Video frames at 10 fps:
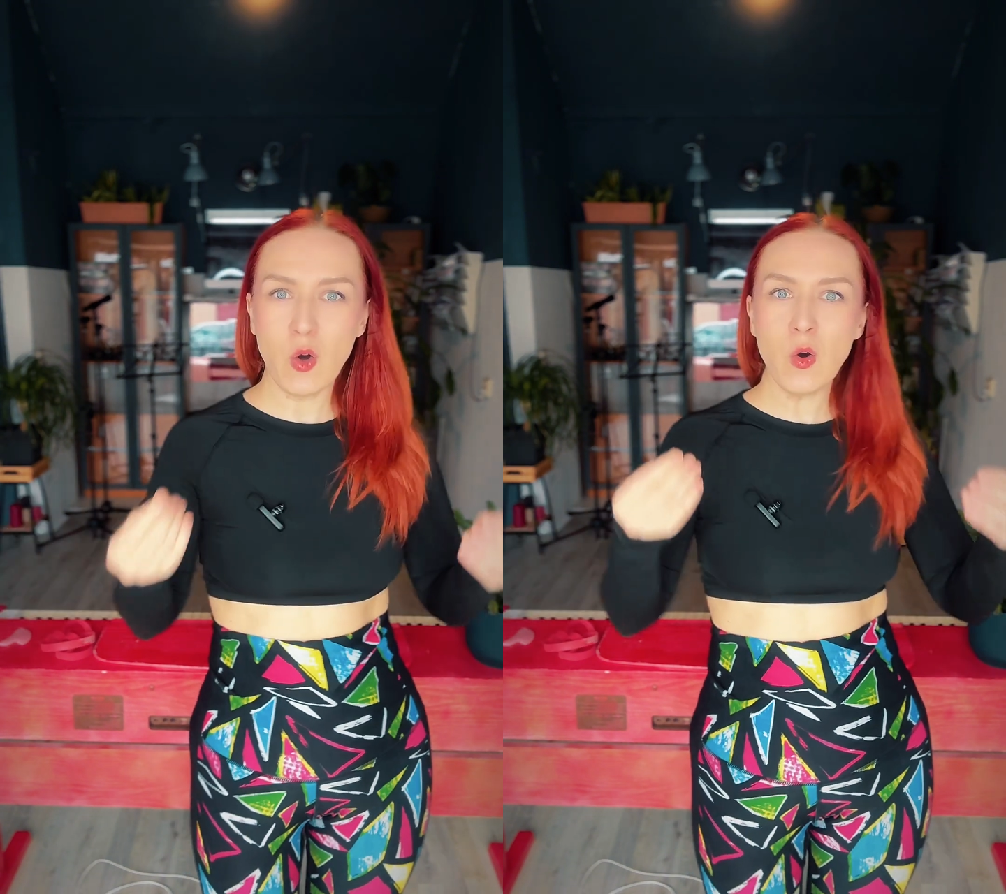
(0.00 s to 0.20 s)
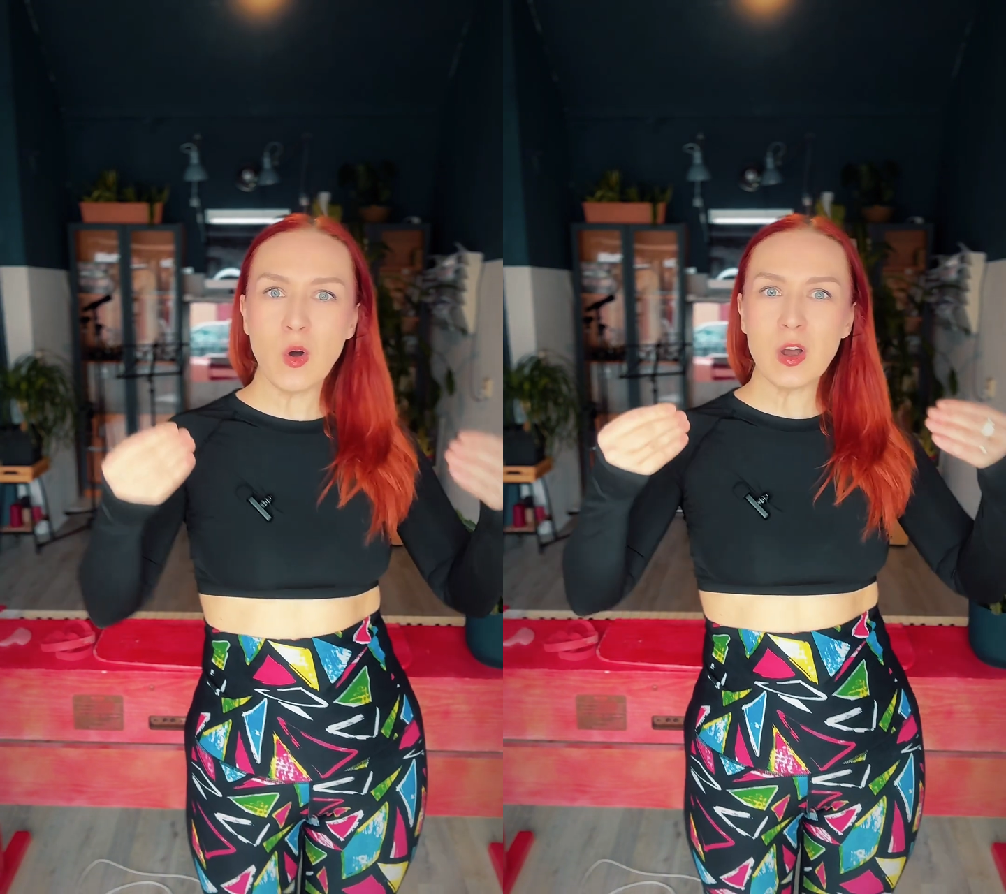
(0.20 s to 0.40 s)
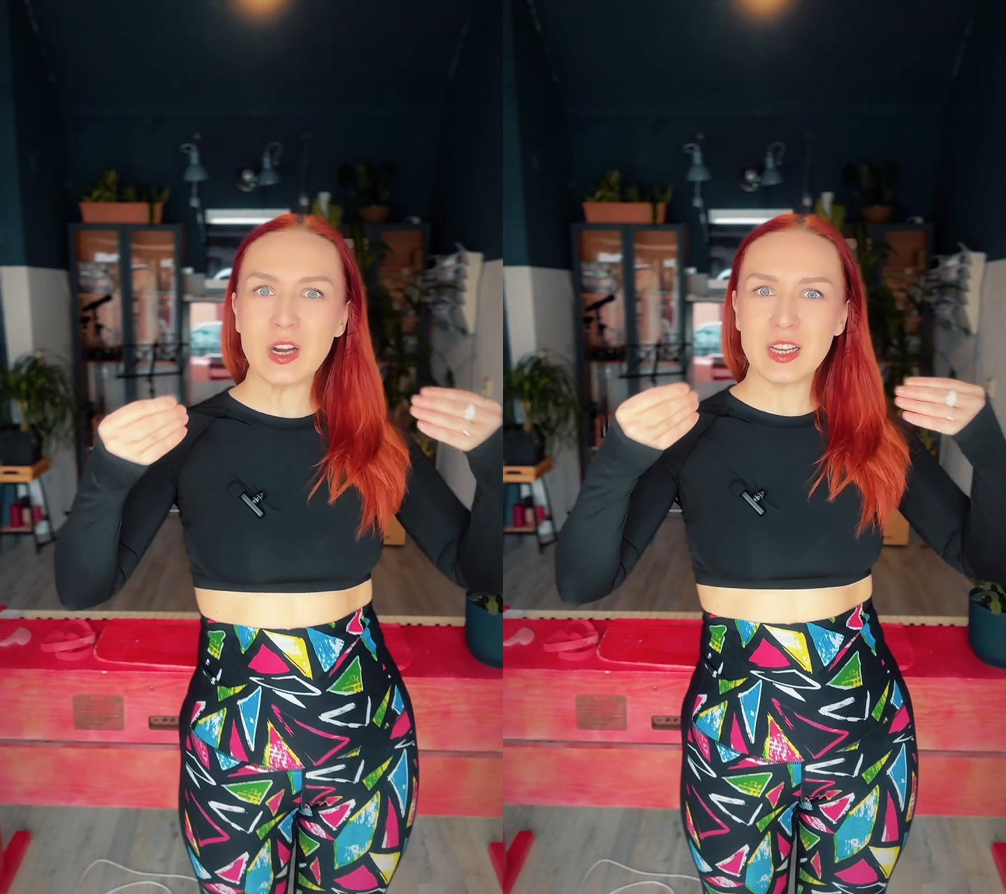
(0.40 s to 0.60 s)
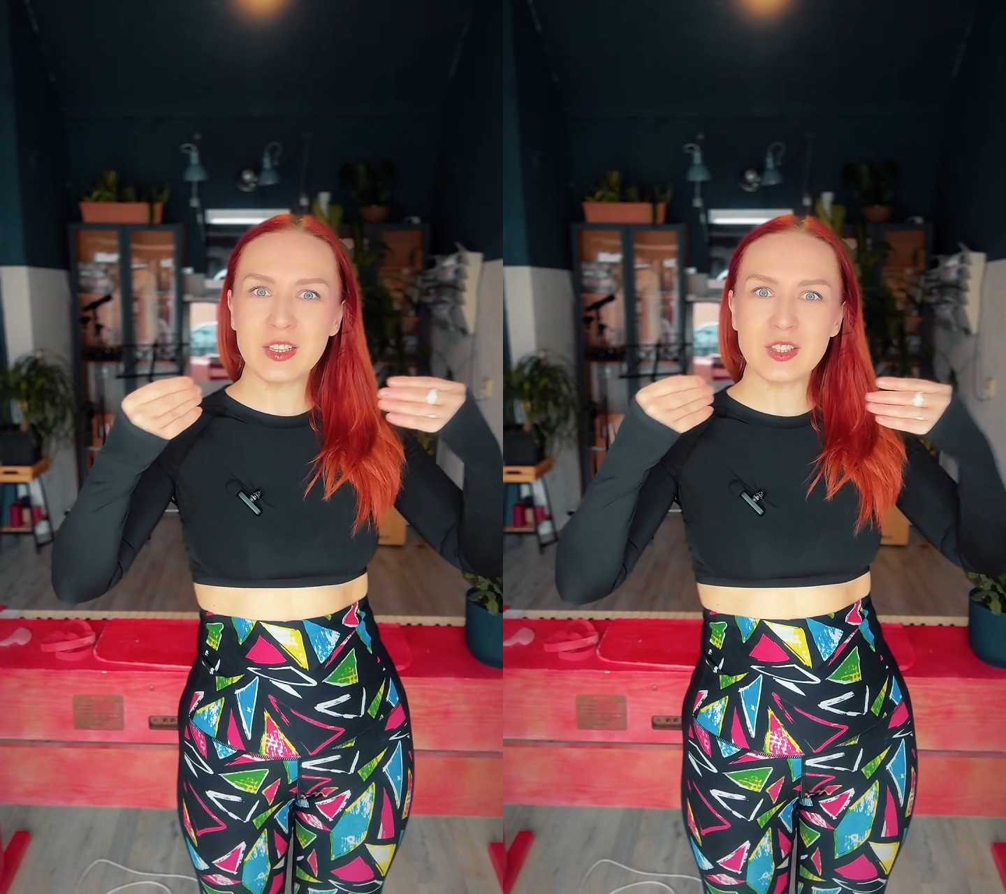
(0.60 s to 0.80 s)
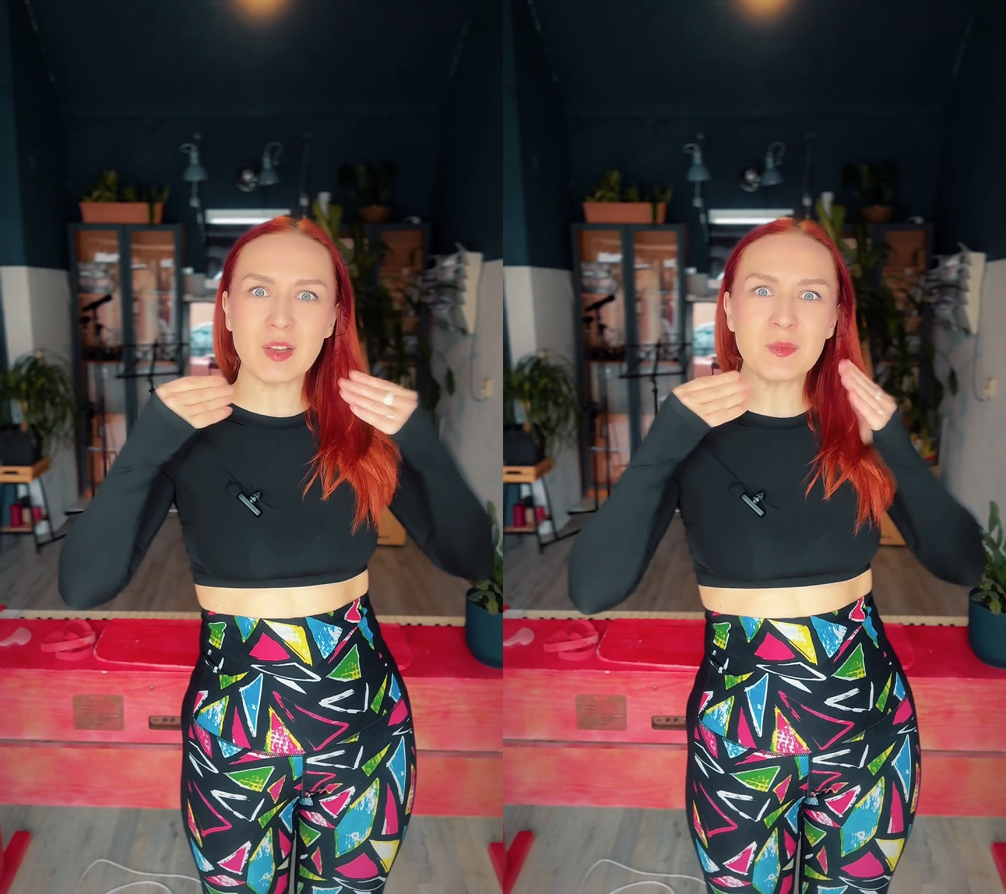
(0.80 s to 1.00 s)
Or
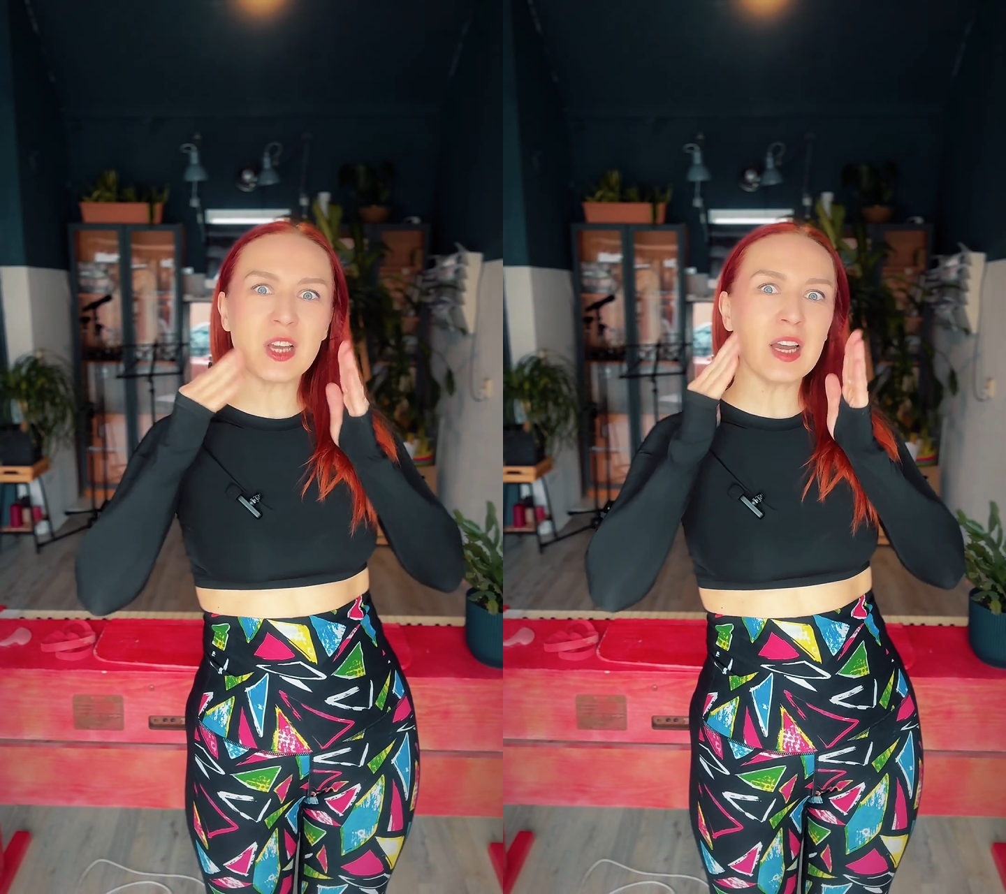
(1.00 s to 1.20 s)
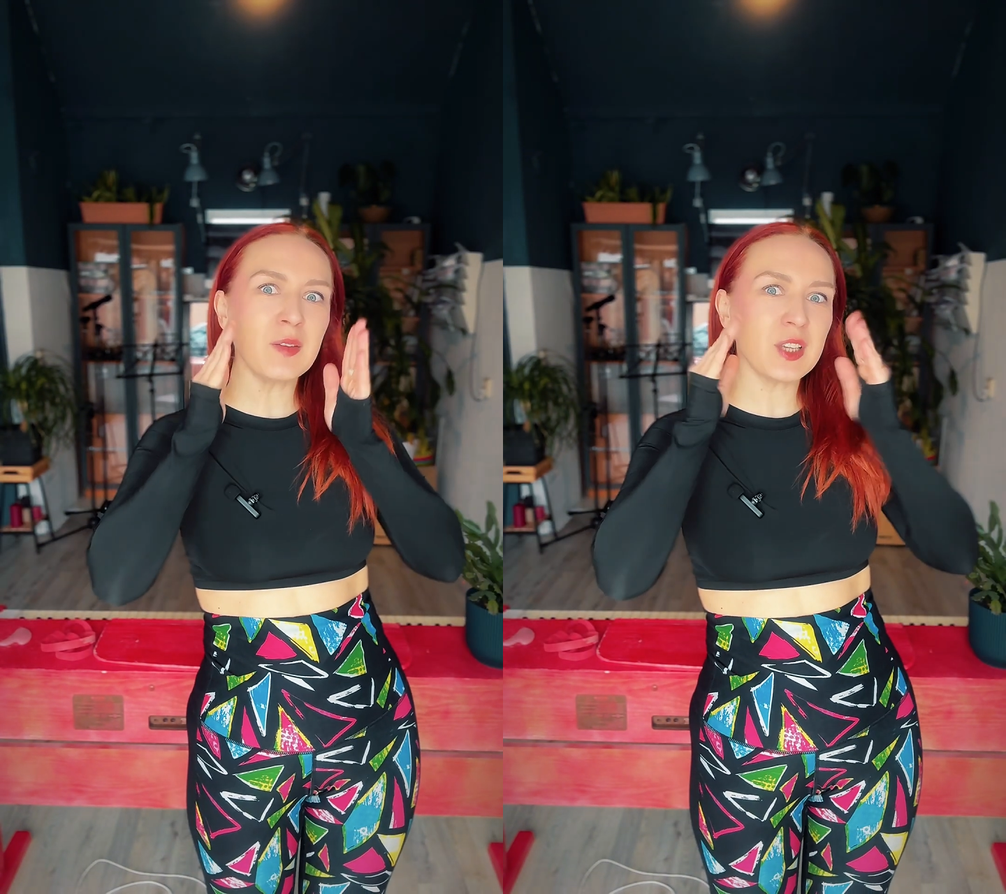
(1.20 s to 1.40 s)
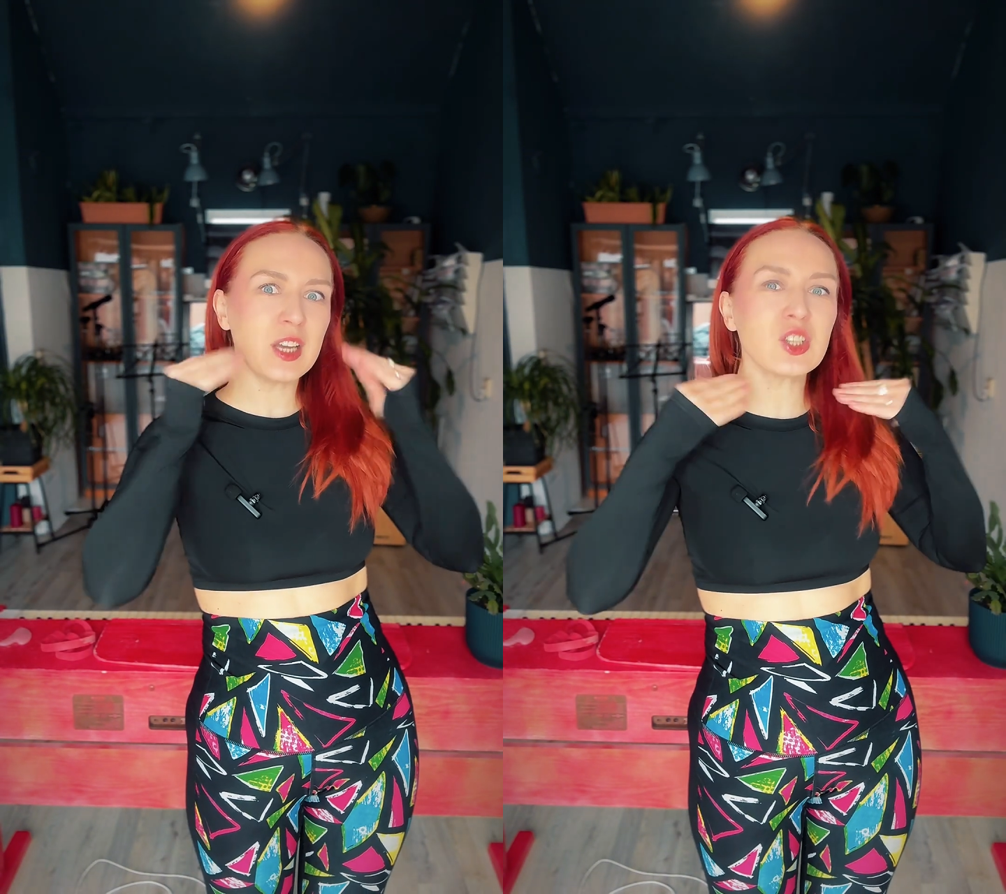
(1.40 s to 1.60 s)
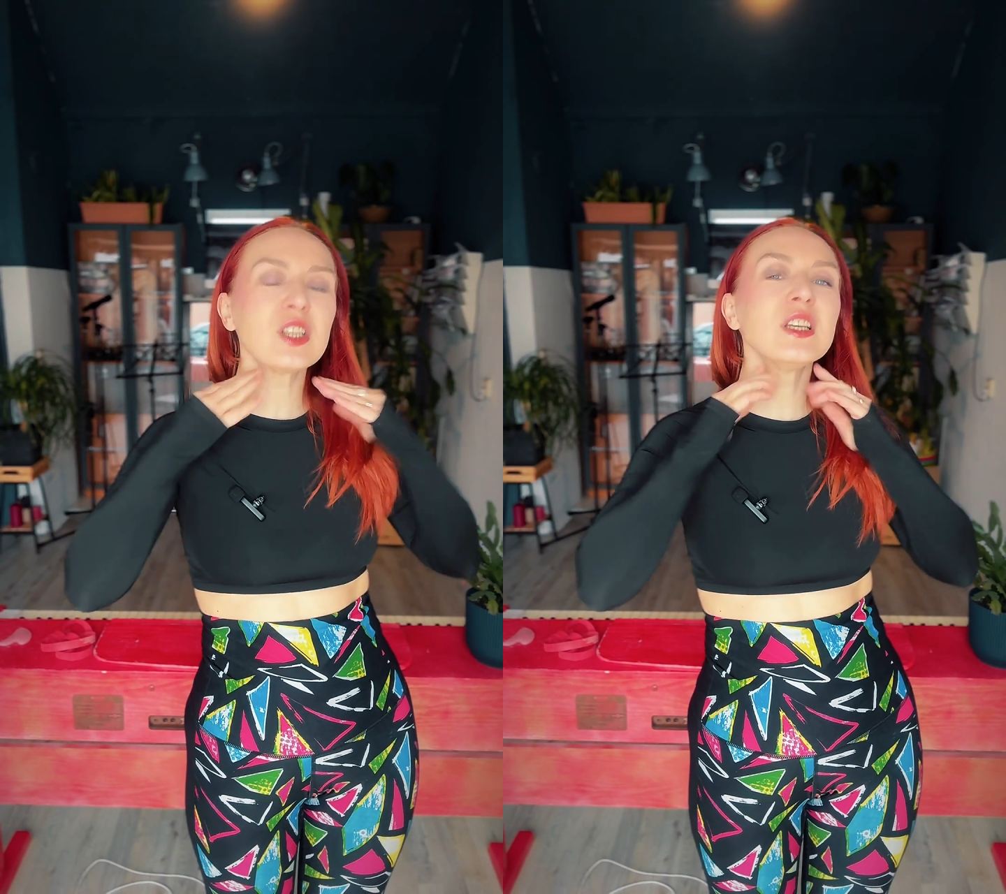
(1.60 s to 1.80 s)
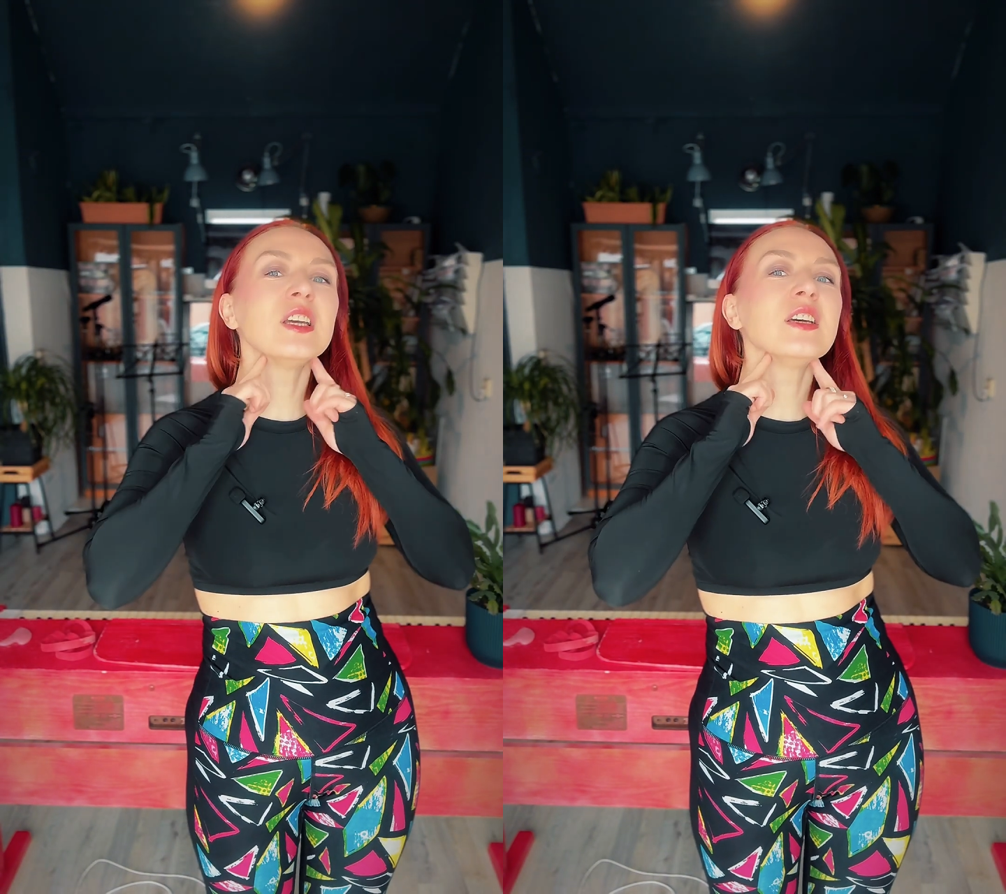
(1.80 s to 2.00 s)
in sometimes
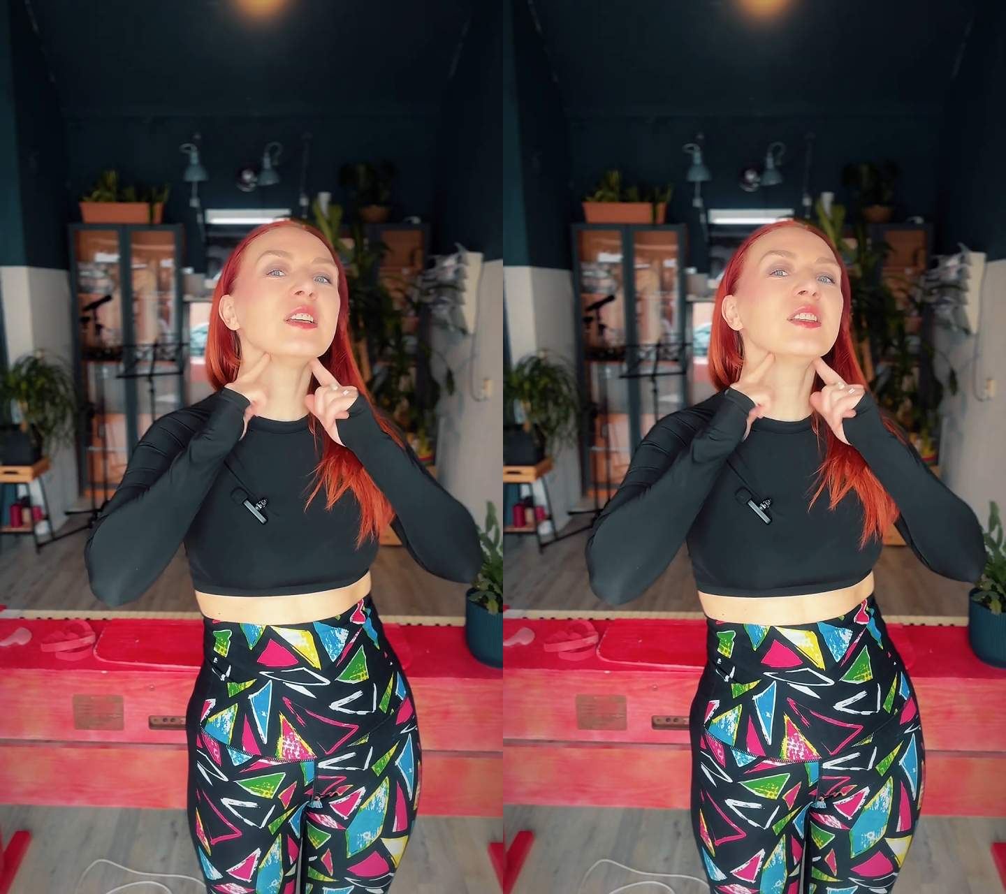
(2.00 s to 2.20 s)
actually